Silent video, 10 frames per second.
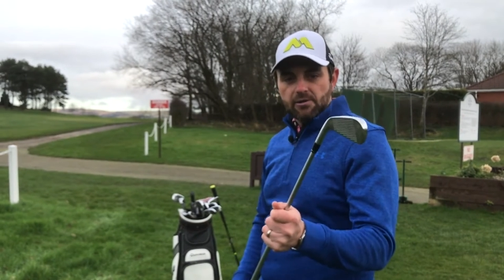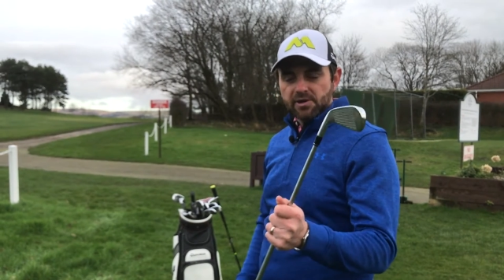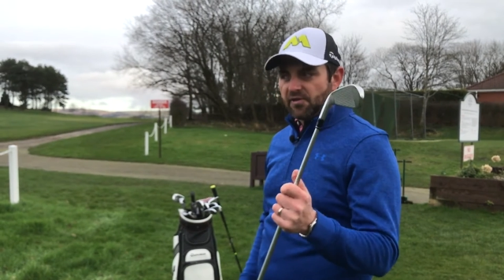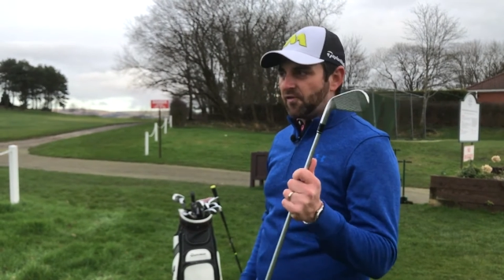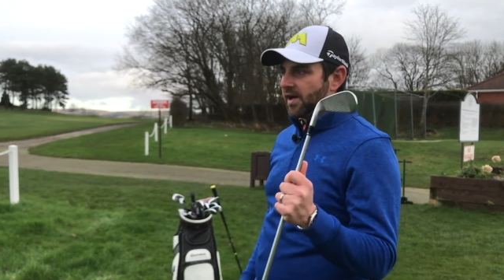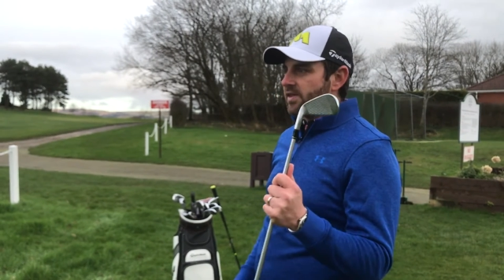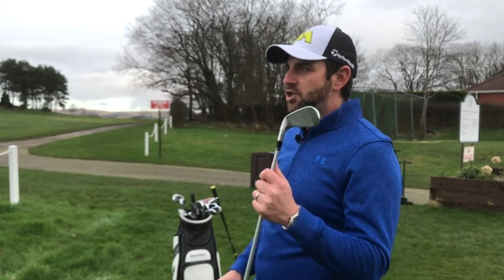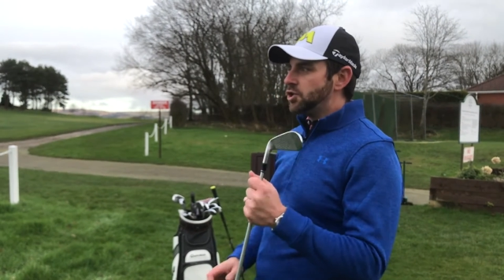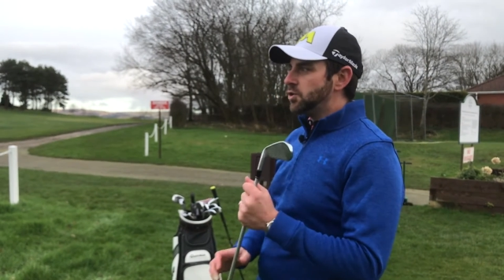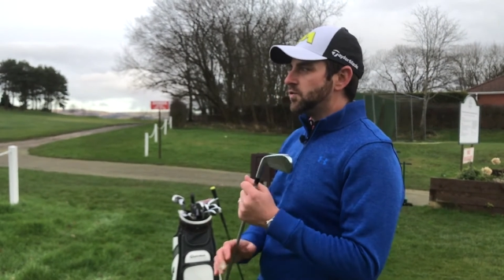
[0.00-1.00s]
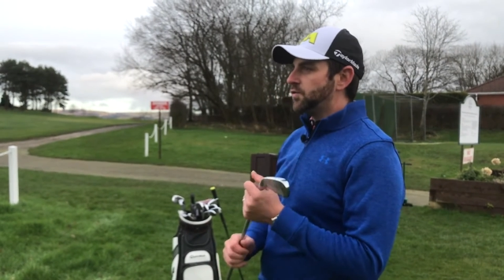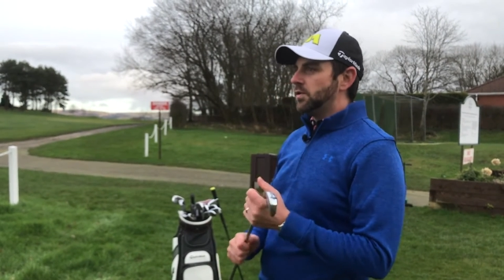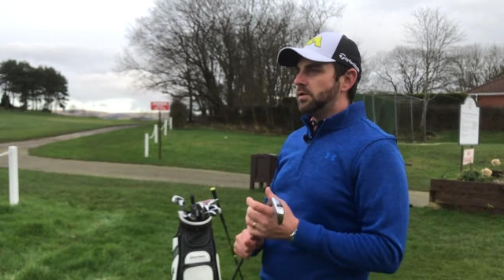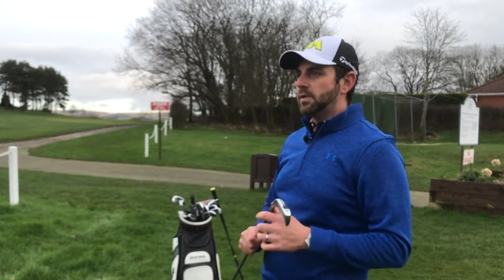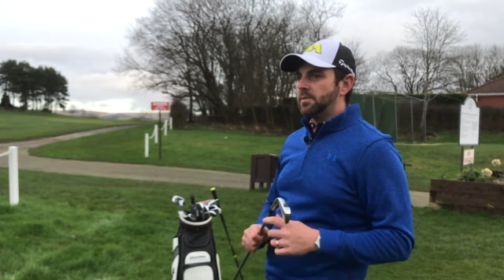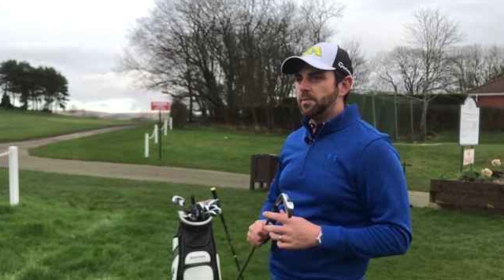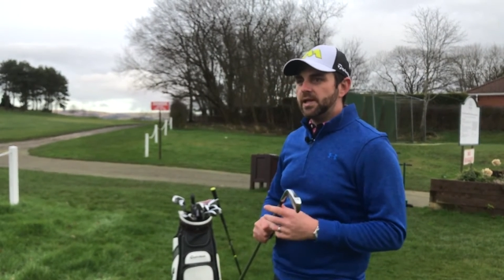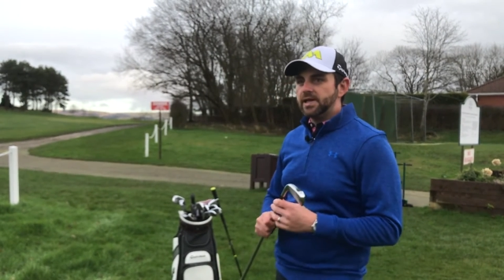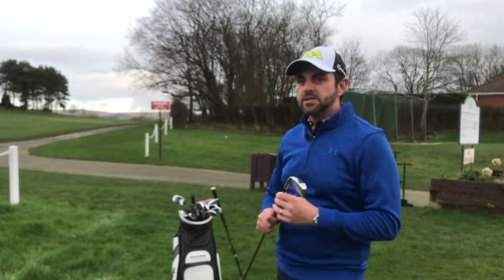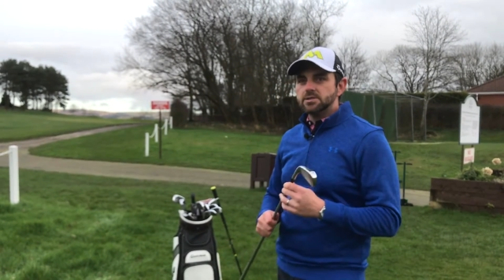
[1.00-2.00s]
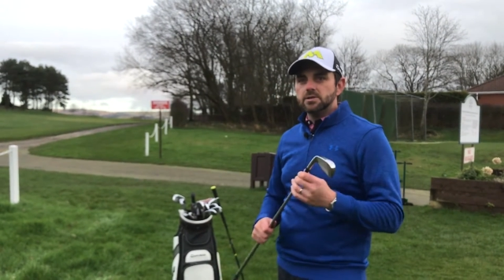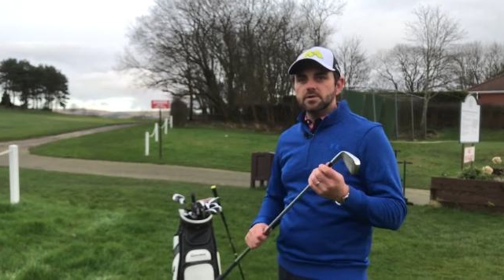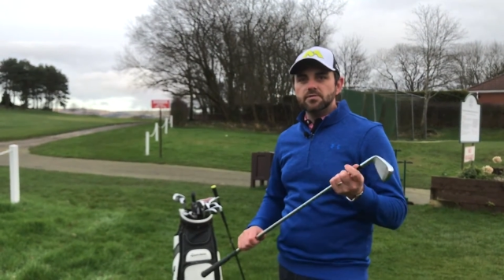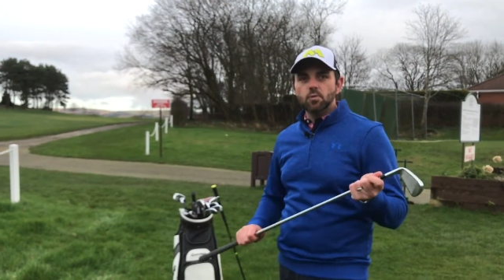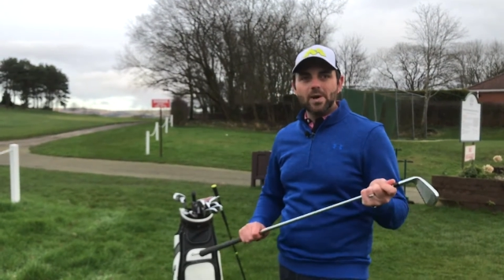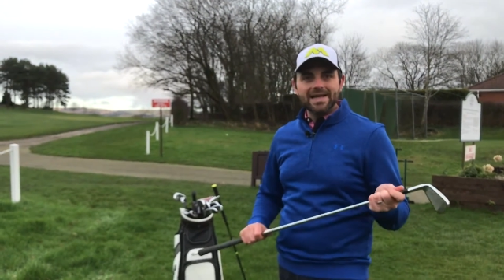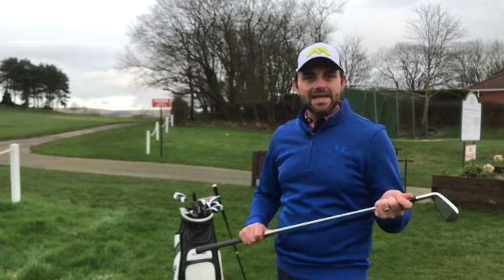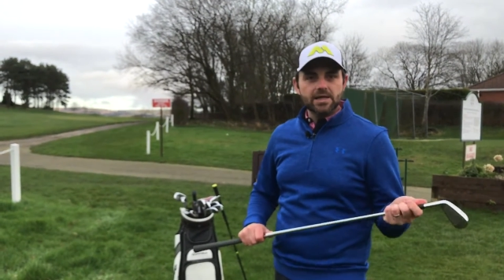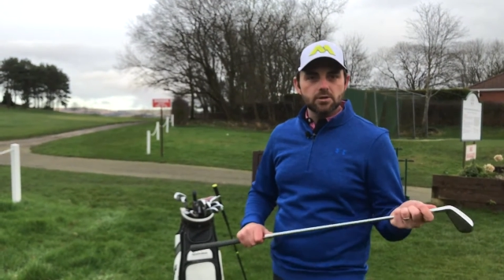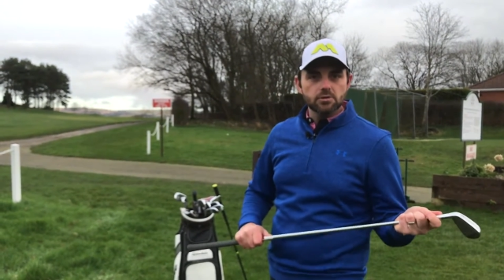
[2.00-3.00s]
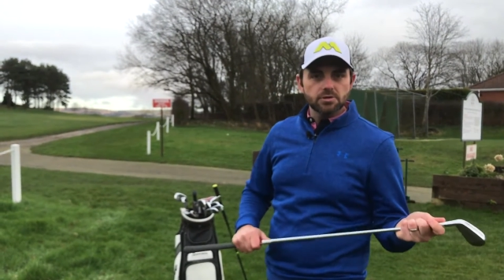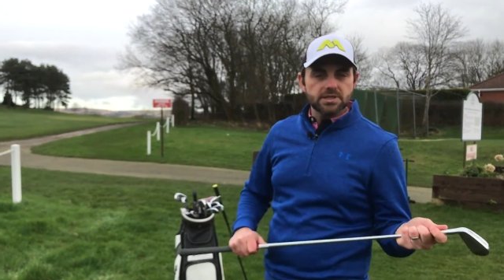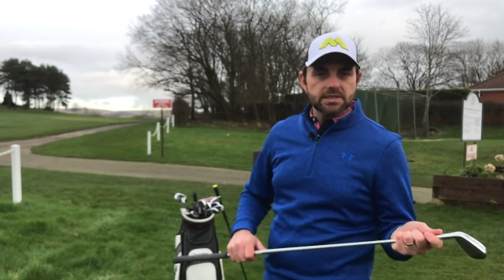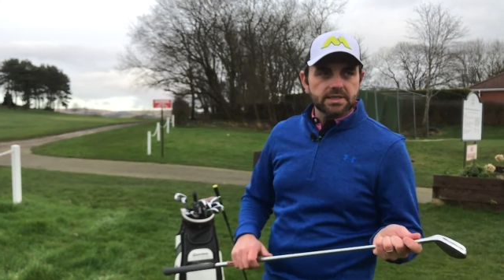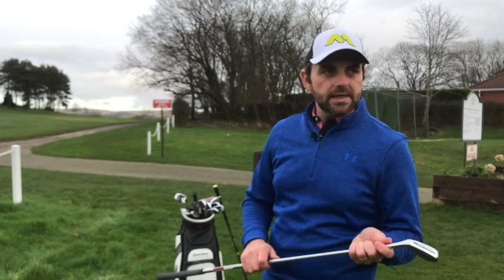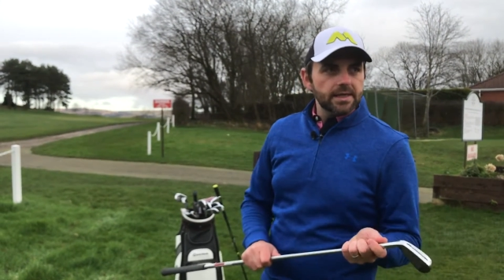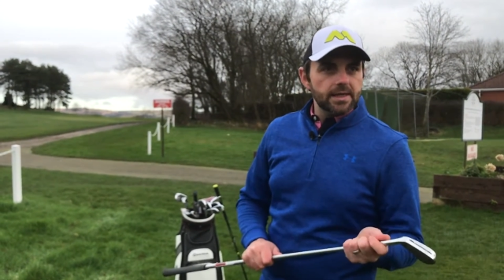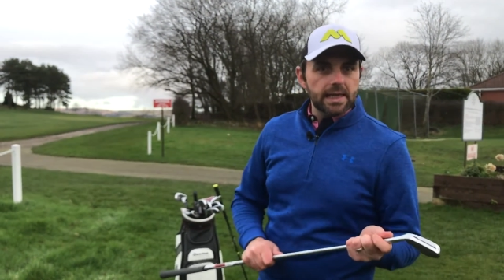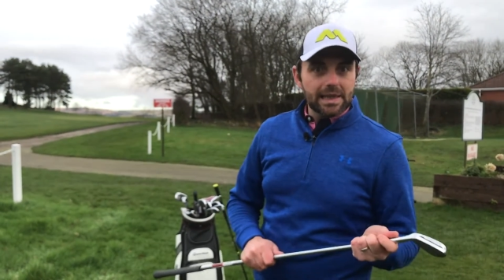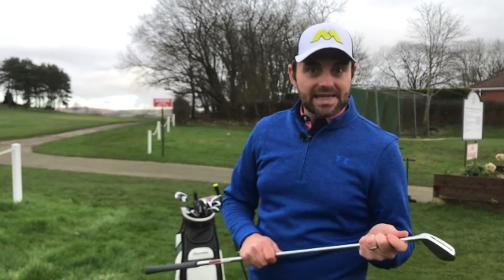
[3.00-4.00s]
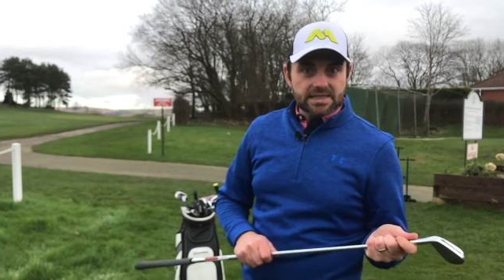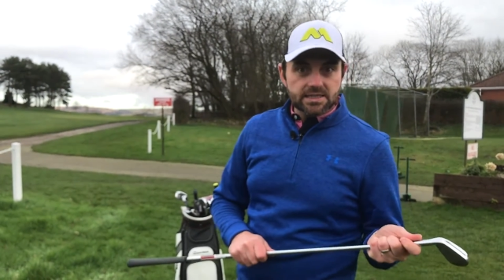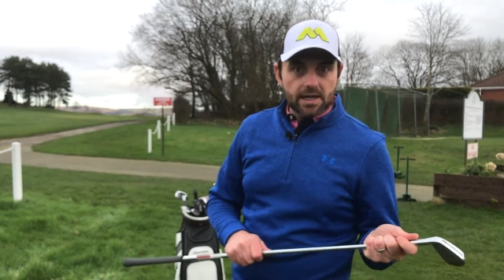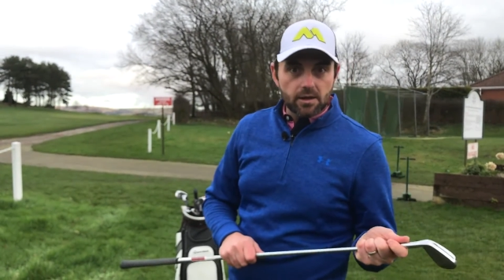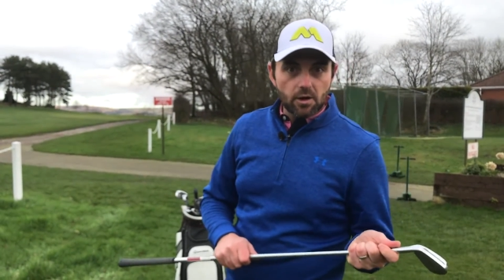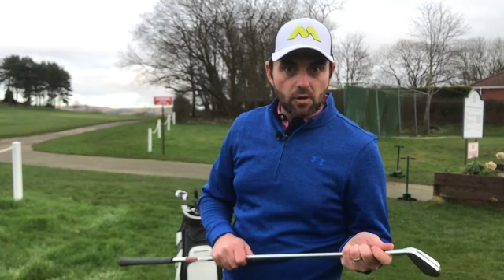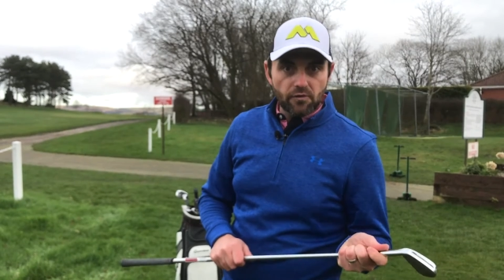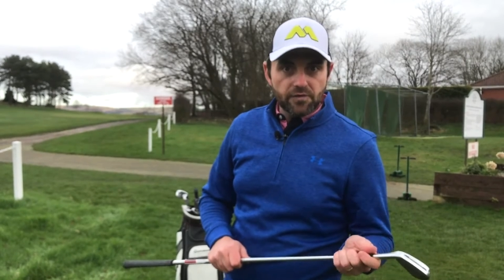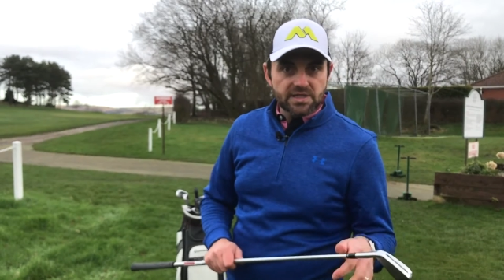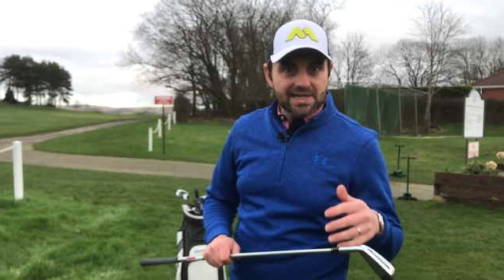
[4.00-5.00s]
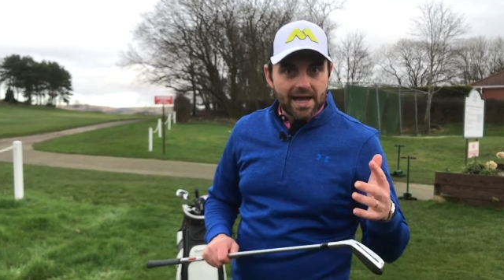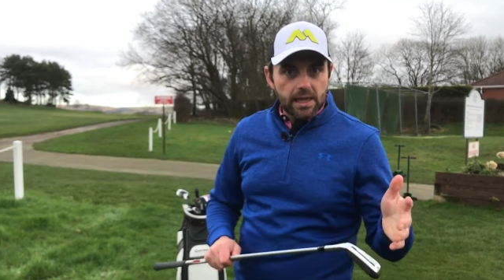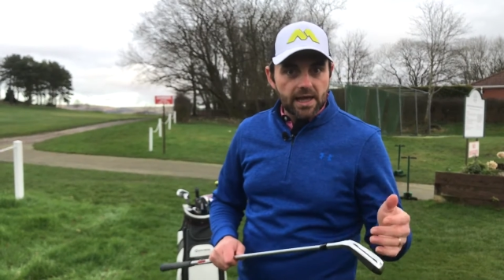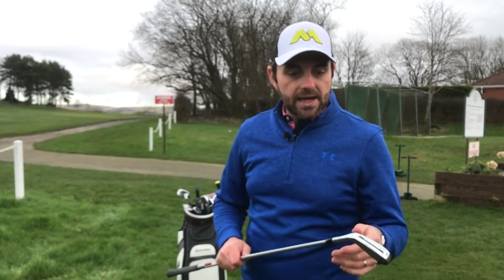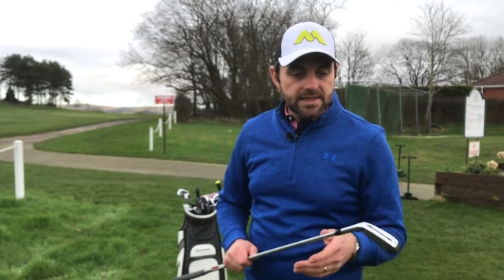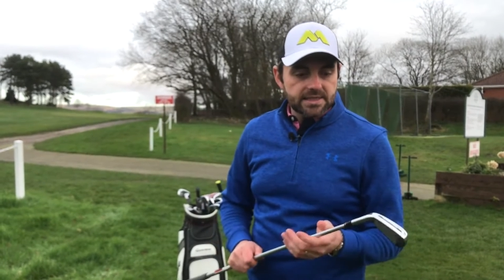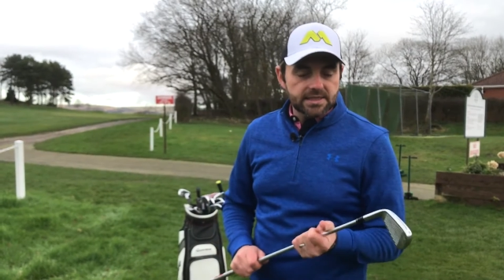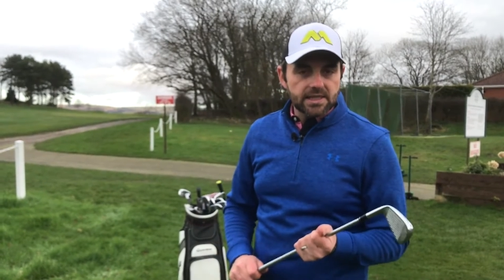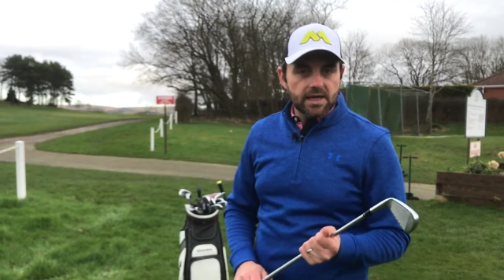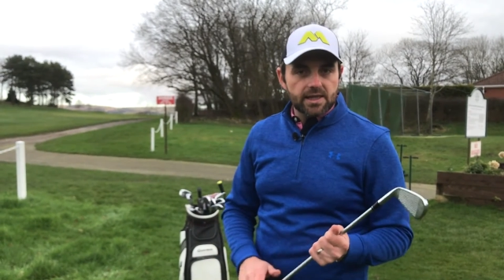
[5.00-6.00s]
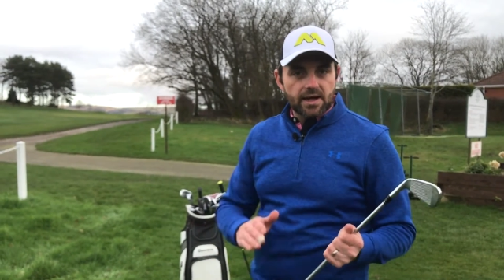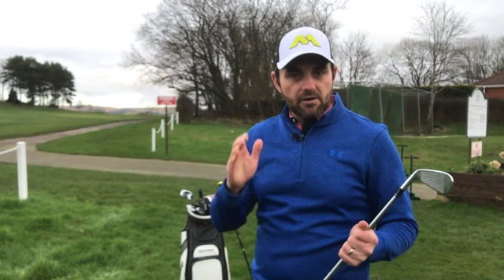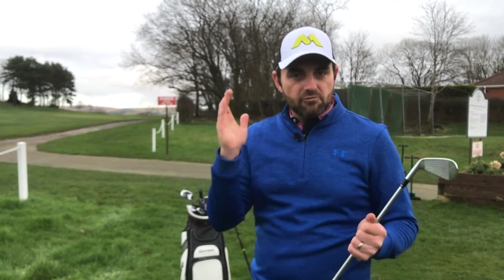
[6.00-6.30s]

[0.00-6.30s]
I really find this useful when I'm playing sort of windy courses, link style golf and tight lies, things like that.